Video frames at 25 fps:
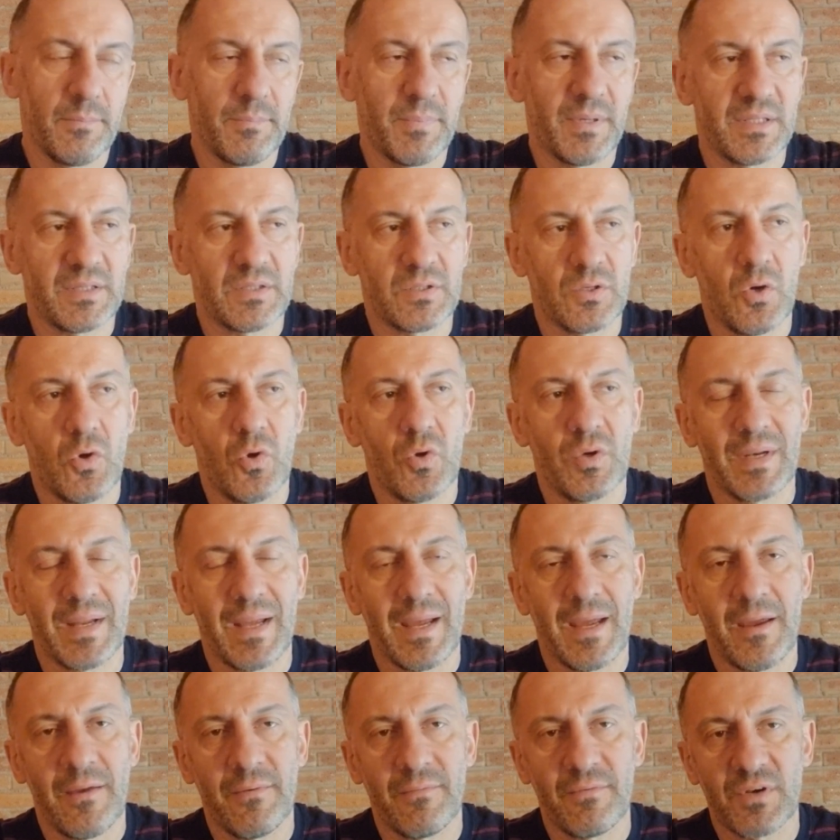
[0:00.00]
But on
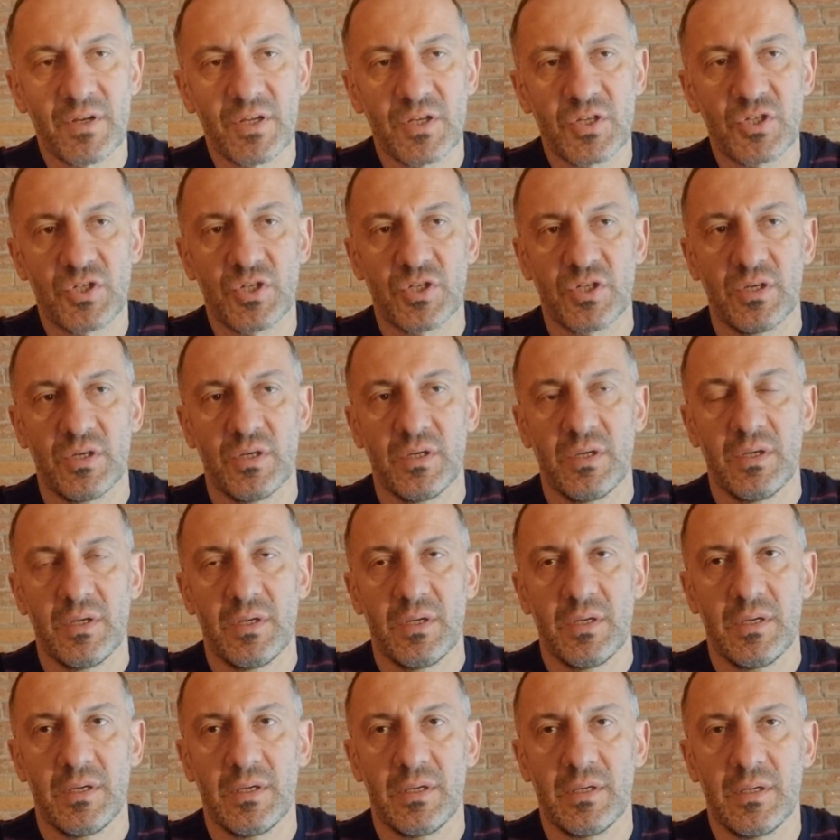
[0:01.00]
average,
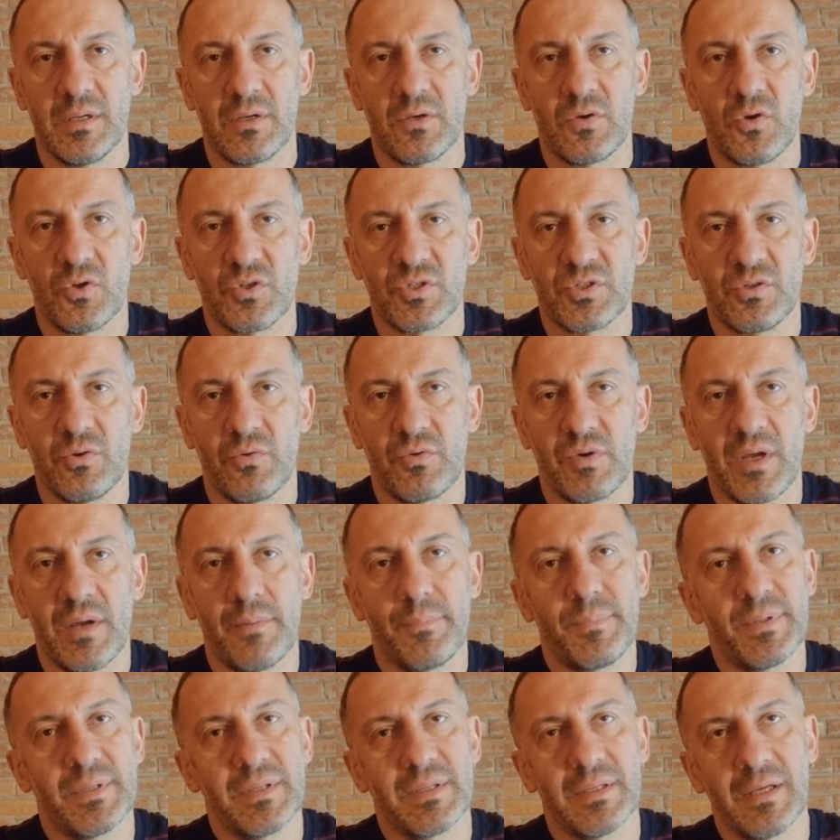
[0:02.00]
cost of
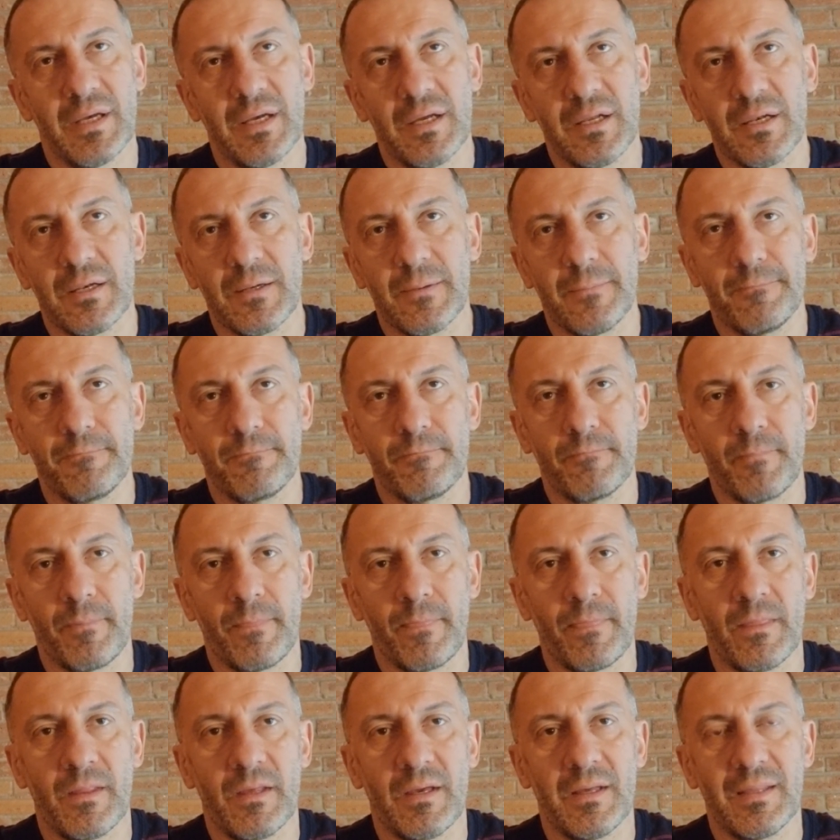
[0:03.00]
capital,
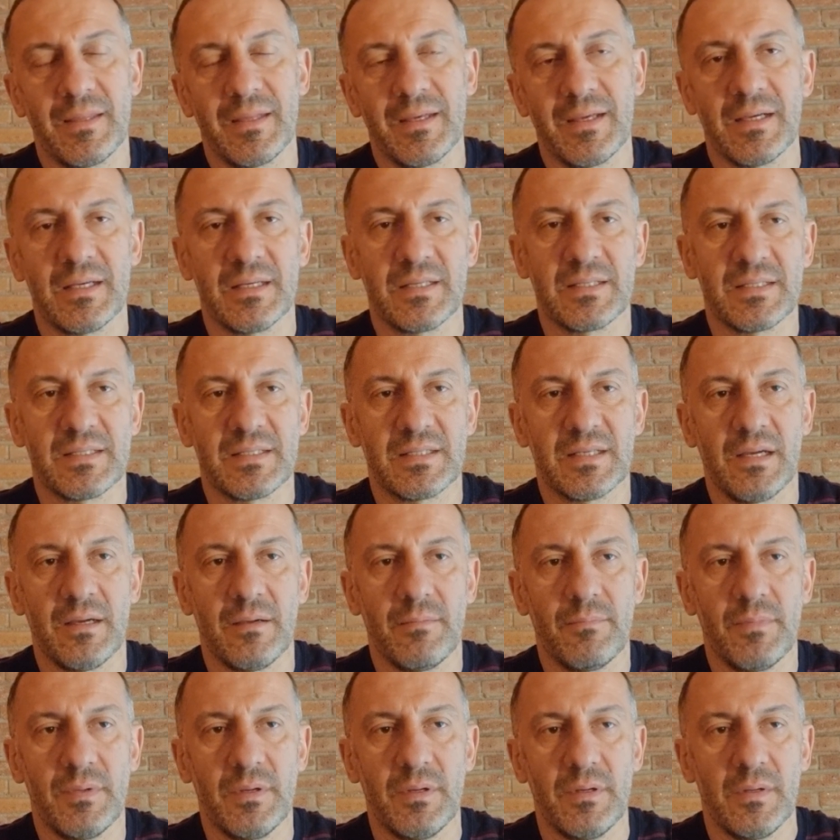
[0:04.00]
there is
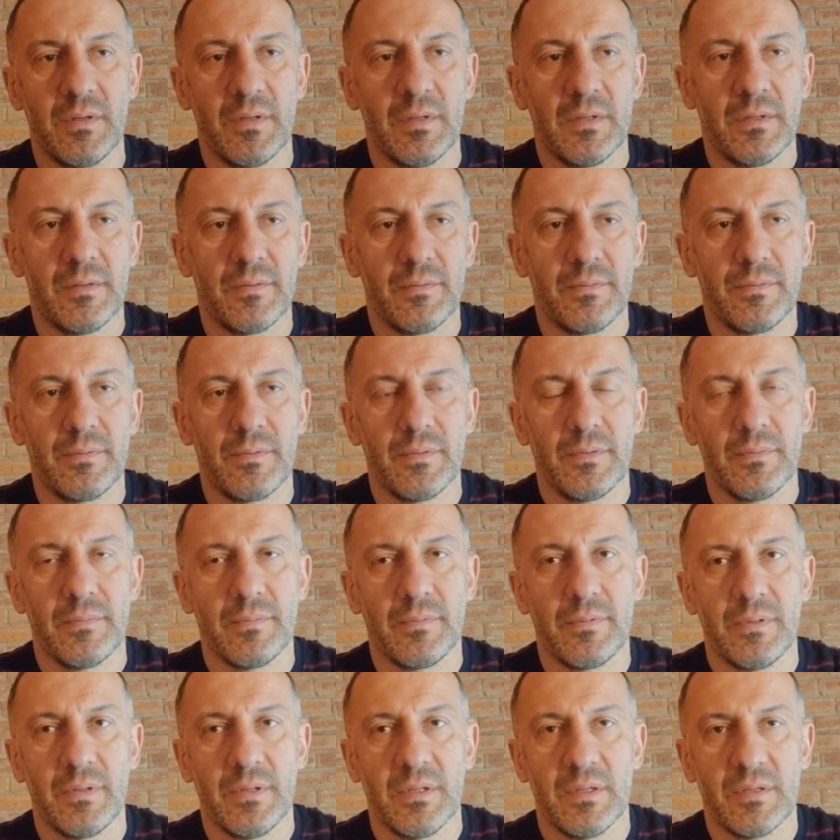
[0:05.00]
some
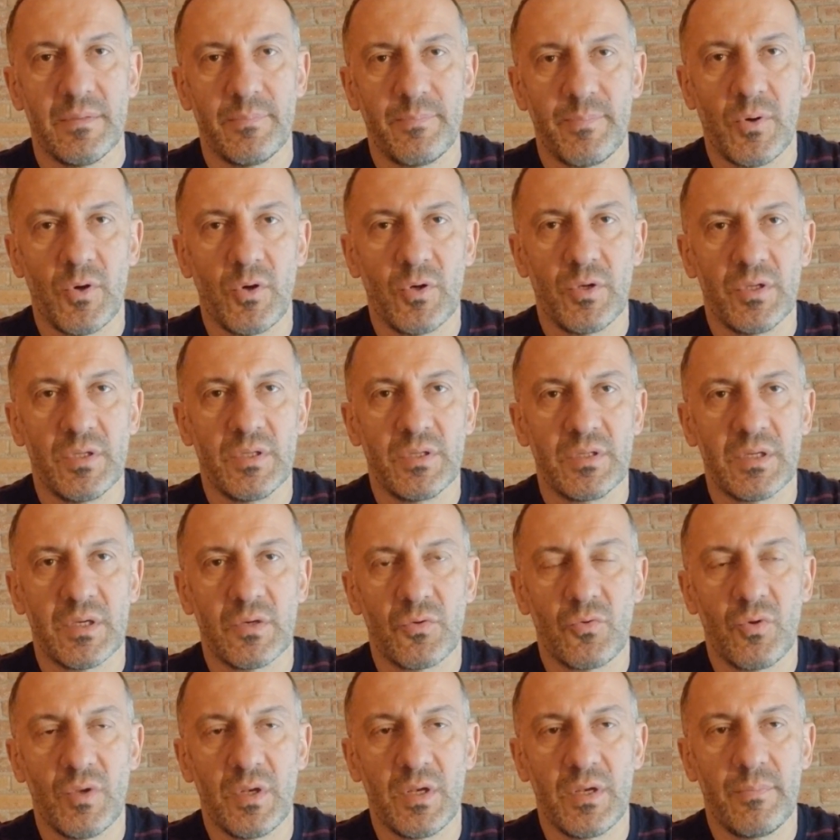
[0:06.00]
point
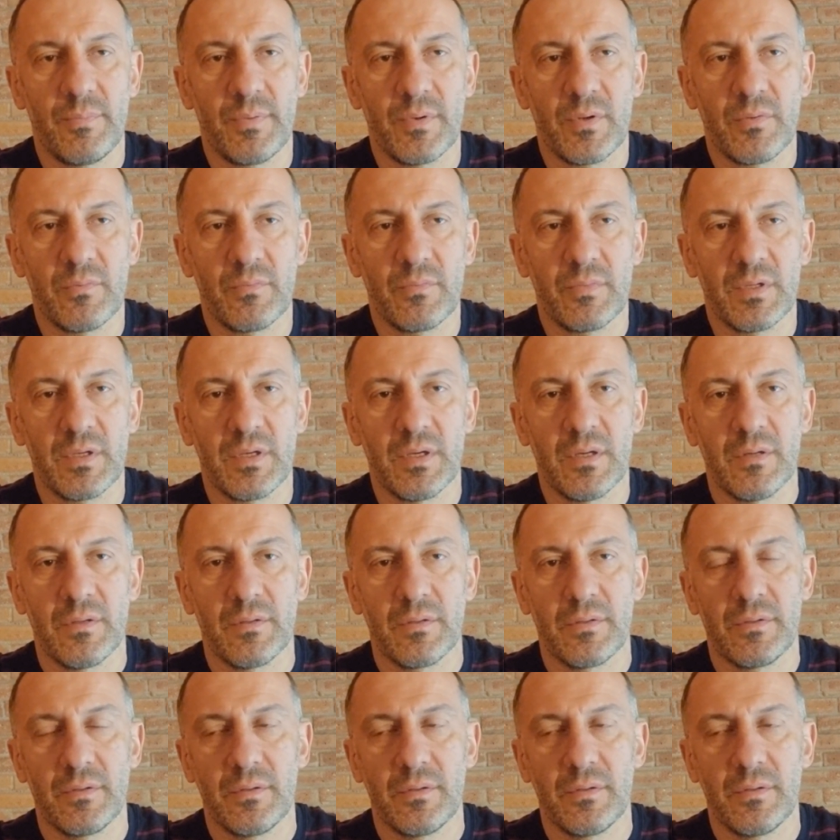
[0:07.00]
equilibrium there.